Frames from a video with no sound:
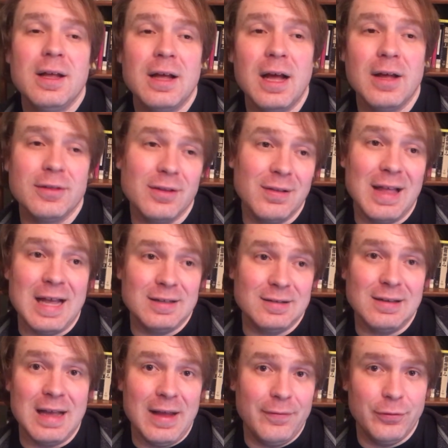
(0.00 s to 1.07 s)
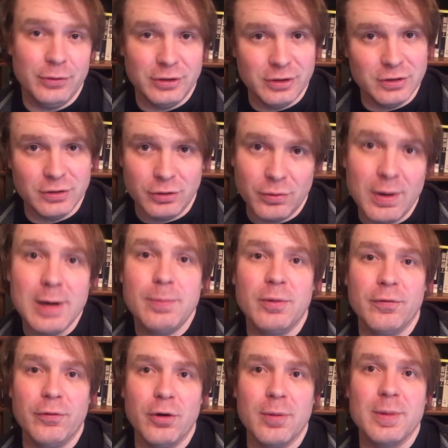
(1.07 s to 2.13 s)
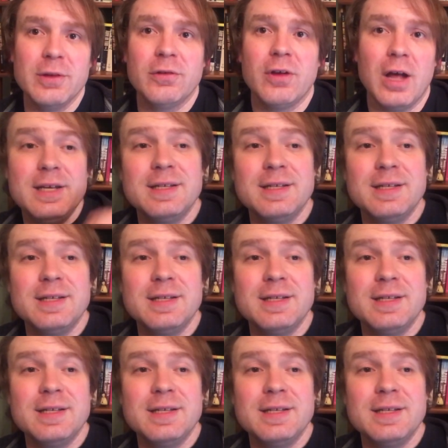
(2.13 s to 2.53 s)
The Last Laugh, which is a great performance.